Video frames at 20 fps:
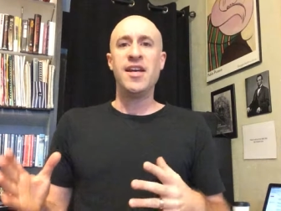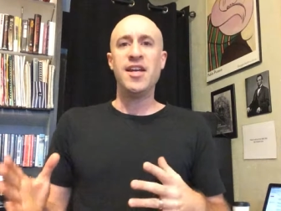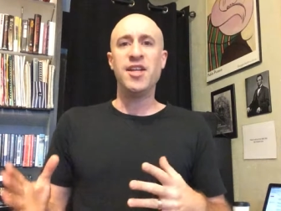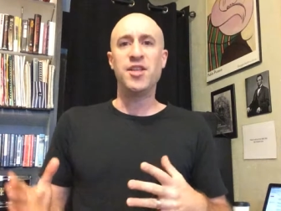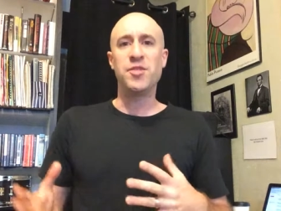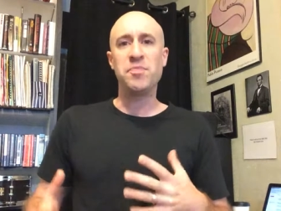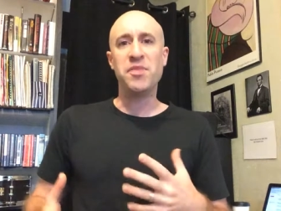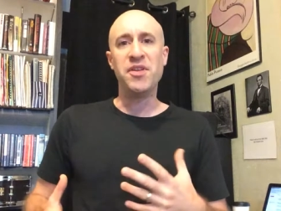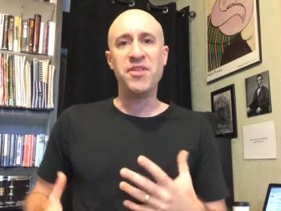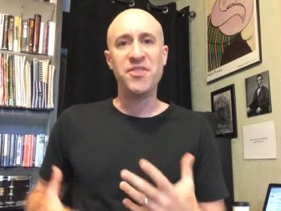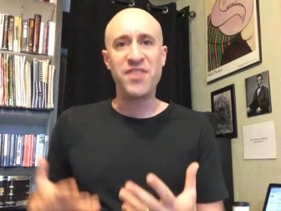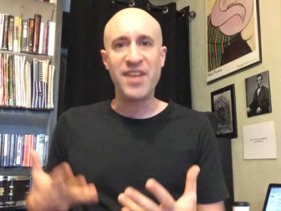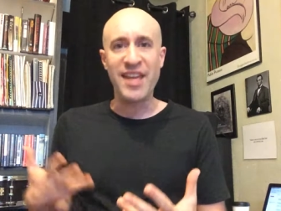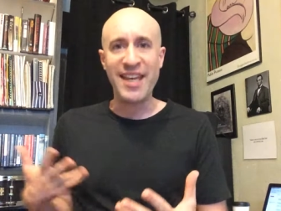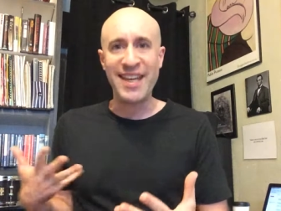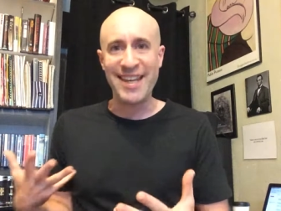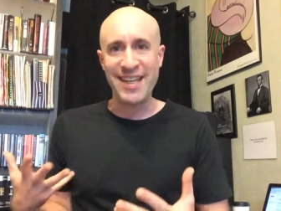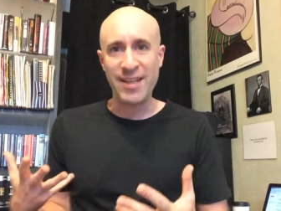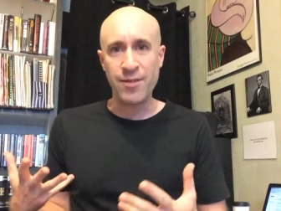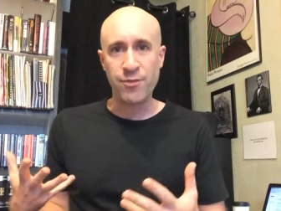it's been
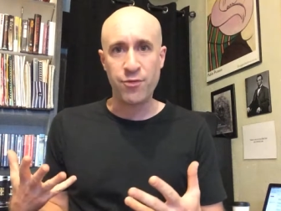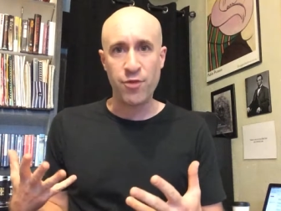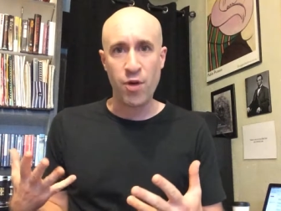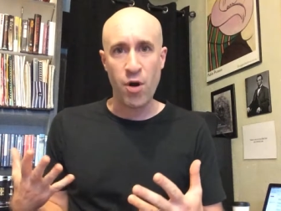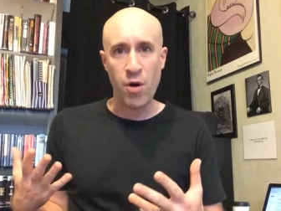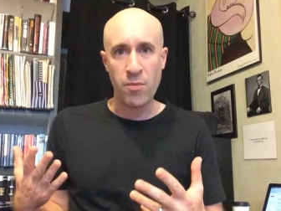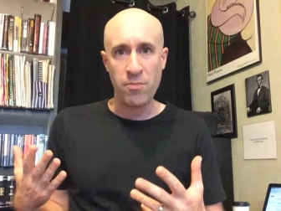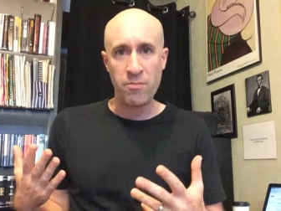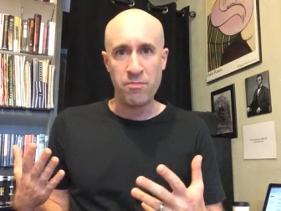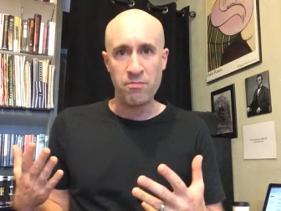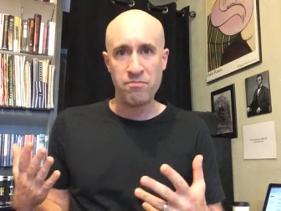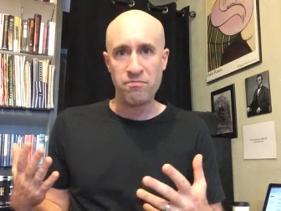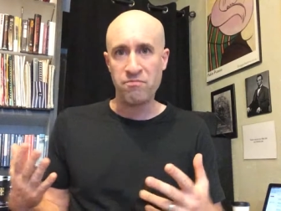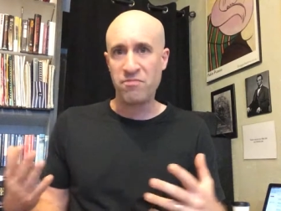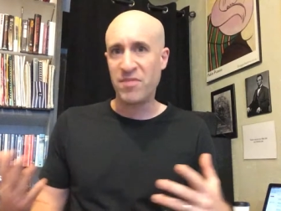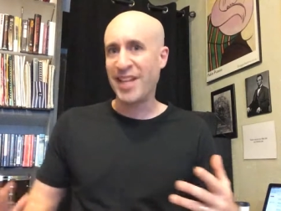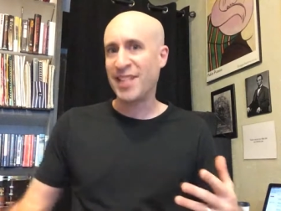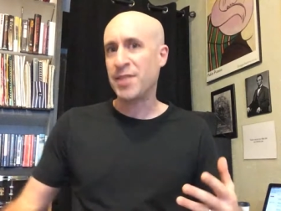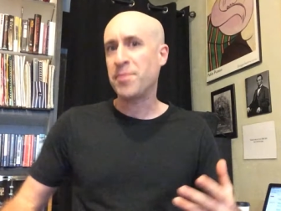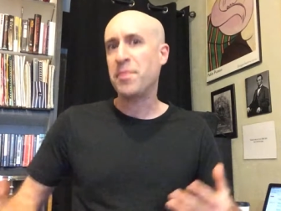thinking from
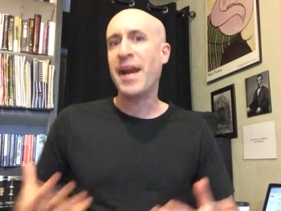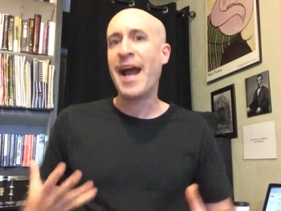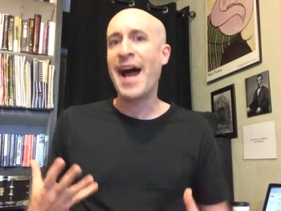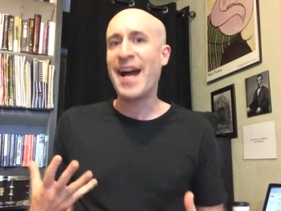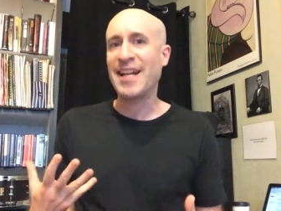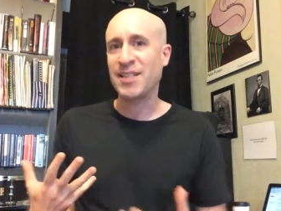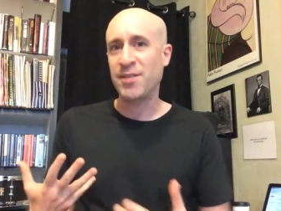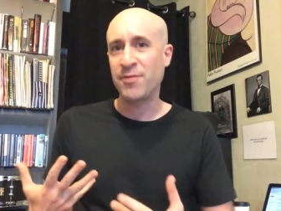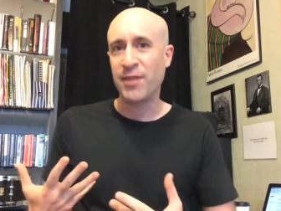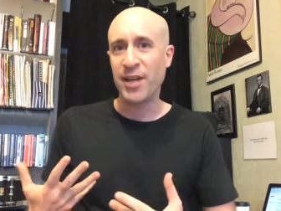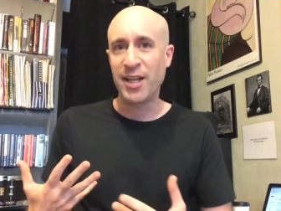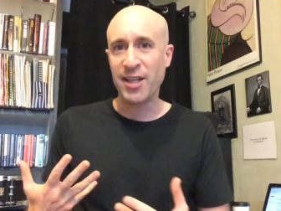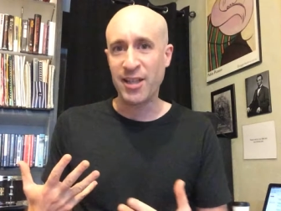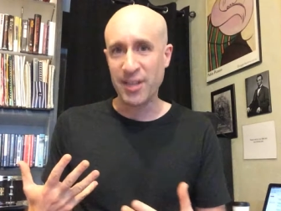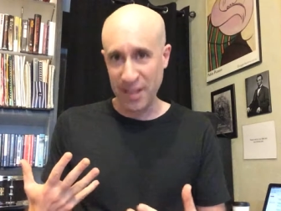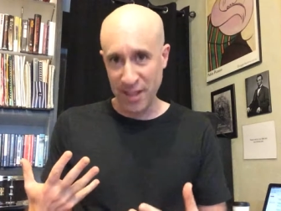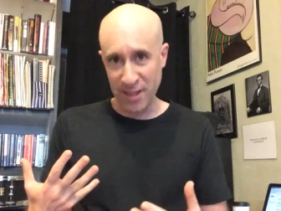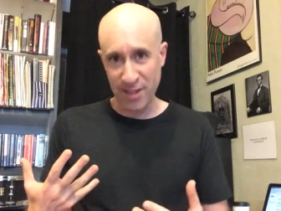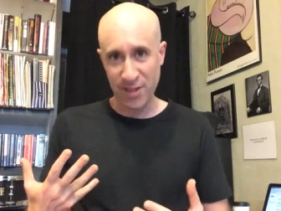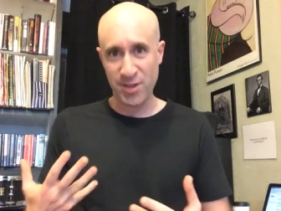that's been
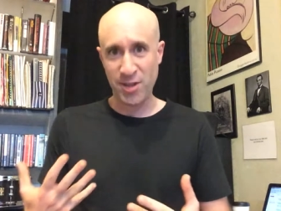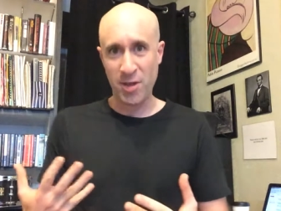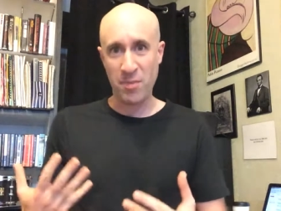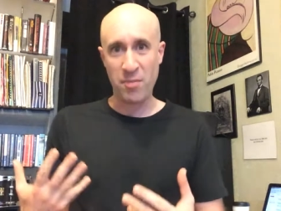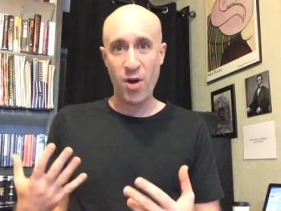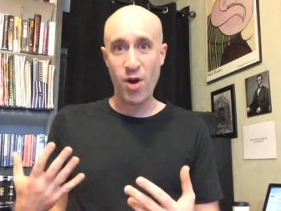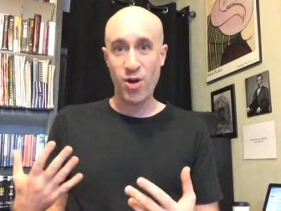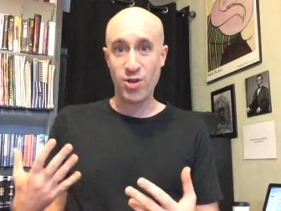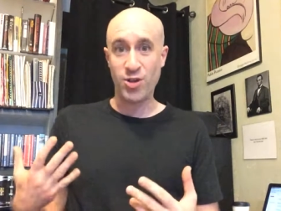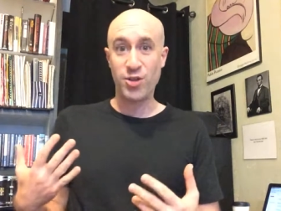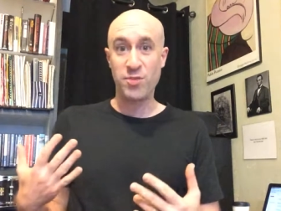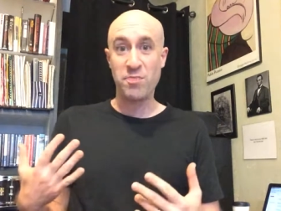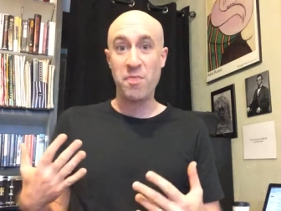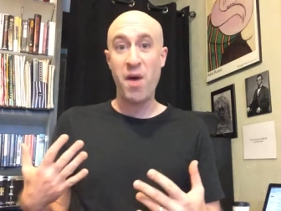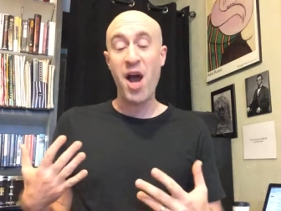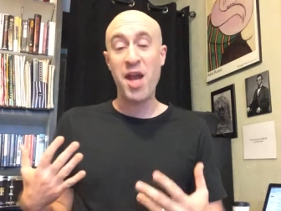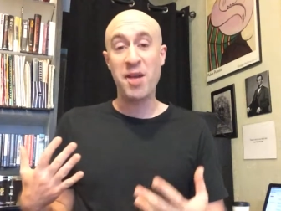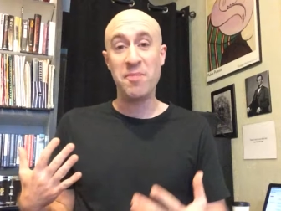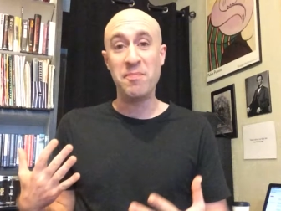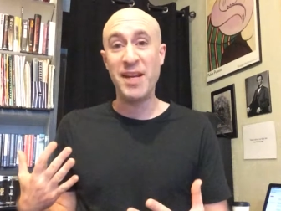activated in the subconscious
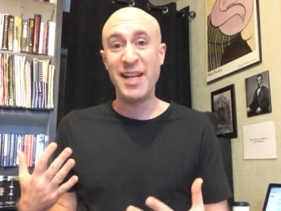mind.